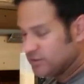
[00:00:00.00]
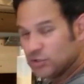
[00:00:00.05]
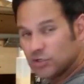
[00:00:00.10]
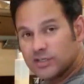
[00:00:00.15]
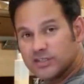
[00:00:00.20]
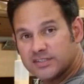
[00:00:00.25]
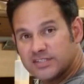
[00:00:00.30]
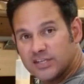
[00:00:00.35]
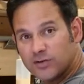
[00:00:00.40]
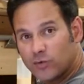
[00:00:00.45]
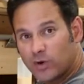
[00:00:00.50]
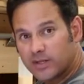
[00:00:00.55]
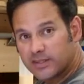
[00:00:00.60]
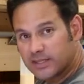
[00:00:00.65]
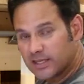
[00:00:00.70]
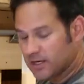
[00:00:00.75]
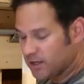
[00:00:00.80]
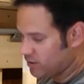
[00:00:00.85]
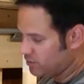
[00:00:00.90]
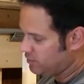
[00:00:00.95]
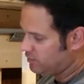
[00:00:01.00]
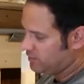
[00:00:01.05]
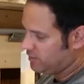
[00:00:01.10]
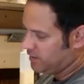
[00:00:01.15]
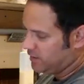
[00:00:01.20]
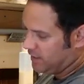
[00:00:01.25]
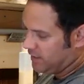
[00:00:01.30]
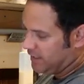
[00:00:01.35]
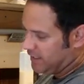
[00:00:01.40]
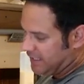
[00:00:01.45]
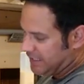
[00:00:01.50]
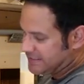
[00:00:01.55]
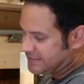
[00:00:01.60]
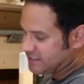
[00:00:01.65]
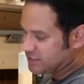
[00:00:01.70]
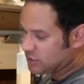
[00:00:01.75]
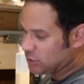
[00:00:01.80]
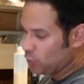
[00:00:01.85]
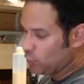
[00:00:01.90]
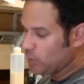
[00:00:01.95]
You can see right there.
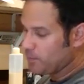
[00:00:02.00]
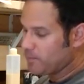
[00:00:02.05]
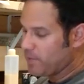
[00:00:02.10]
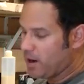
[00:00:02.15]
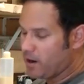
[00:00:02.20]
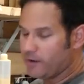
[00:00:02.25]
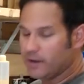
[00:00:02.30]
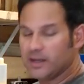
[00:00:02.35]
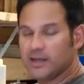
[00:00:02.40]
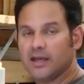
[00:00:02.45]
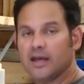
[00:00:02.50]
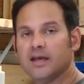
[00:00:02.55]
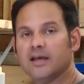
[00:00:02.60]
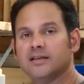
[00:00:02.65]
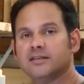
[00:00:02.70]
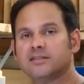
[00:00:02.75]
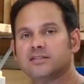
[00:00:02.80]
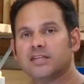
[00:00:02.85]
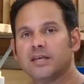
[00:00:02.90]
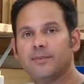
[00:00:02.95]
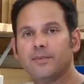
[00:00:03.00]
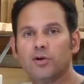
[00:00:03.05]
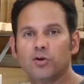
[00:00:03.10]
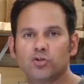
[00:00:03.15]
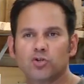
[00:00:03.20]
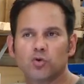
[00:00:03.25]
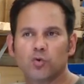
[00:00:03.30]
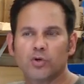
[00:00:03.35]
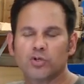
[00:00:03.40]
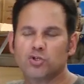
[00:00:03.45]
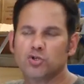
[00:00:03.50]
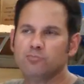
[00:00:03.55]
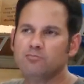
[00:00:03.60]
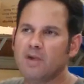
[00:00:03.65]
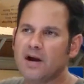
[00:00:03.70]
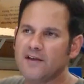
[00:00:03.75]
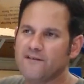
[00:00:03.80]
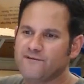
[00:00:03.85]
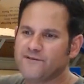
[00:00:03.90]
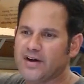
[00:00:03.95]
It's a slewing bearing, similar to what you
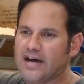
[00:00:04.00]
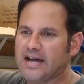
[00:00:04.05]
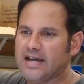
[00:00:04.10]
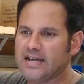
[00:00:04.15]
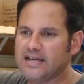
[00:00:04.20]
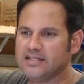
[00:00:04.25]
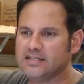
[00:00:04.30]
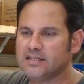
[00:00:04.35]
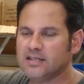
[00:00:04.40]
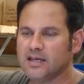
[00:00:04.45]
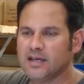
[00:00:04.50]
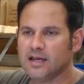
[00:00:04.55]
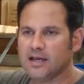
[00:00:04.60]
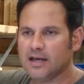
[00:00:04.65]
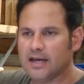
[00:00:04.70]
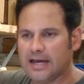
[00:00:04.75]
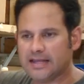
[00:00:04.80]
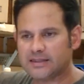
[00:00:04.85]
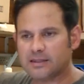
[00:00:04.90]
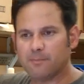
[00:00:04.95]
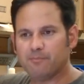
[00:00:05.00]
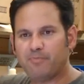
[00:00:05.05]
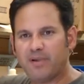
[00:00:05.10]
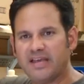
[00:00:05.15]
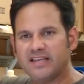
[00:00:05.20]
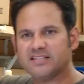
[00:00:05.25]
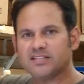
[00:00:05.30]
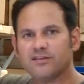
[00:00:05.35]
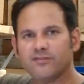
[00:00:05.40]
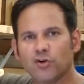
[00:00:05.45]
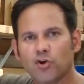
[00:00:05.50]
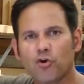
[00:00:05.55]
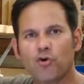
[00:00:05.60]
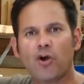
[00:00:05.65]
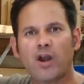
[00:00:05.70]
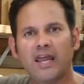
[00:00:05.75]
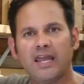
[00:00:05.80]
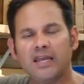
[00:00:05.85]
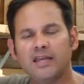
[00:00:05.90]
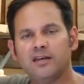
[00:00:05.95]
might find at the base of a
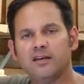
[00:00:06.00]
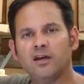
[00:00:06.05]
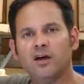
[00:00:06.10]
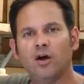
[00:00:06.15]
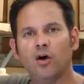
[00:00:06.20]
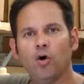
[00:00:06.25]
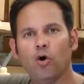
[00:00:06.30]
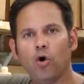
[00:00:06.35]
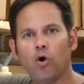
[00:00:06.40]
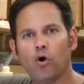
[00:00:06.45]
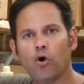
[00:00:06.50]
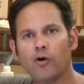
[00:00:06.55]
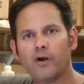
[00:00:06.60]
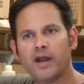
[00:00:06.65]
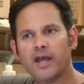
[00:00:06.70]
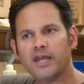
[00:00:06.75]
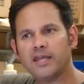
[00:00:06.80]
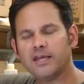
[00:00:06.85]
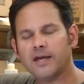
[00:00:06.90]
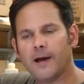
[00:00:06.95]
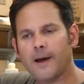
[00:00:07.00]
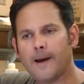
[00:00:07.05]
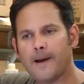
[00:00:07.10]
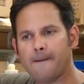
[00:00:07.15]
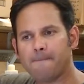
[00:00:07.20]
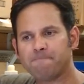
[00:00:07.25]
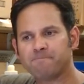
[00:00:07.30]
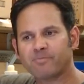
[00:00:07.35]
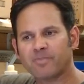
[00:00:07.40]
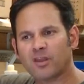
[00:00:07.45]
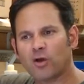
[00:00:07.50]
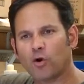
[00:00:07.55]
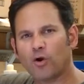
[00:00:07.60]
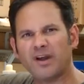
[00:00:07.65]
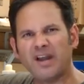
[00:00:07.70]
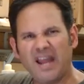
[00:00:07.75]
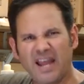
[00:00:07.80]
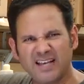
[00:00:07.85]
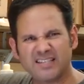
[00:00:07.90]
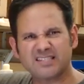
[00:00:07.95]
crane or a um,
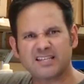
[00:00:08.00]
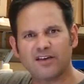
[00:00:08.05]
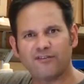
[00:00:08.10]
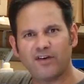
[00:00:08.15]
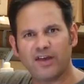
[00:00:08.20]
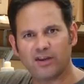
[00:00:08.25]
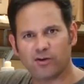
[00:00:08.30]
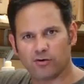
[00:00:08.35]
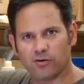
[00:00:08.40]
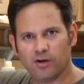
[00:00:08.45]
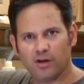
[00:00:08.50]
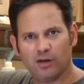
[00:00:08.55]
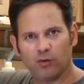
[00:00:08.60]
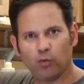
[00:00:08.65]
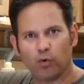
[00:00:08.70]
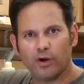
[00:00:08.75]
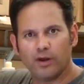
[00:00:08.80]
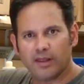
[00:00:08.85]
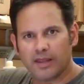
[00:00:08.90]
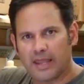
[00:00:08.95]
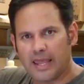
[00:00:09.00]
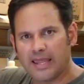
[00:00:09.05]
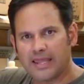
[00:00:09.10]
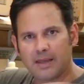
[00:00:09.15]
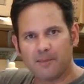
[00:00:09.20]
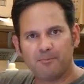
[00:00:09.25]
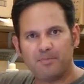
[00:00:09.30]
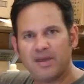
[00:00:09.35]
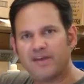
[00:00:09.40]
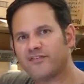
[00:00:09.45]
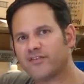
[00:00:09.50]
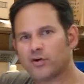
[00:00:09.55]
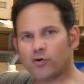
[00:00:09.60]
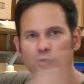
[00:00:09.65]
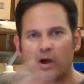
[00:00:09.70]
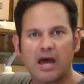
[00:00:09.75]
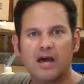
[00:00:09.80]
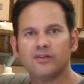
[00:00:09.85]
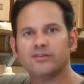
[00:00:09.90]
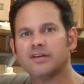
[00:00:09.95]
or an excavator where it can pivot
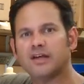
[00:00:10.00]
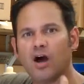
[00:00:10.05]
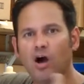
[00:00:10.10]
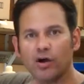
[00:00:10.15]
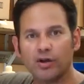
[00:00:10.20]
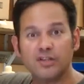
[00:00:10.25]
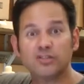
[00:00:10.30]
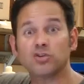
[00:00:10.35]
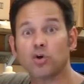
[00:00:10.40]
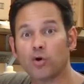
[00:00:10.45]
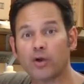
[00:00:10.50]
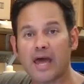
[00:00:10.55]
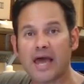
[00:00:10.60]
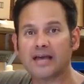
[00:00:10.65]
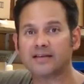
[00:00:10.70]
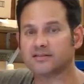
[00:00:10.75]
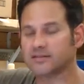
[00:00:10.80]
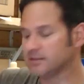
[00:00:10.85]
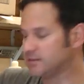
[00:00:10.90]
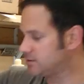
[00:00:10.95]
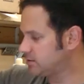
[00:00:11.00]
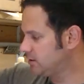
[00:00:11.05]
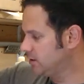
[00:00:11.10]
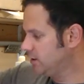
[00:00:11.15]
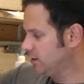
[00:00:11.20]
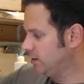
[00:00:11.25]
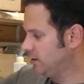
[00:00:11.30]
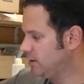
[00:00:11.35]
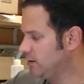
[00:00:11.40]
around it on its own axis.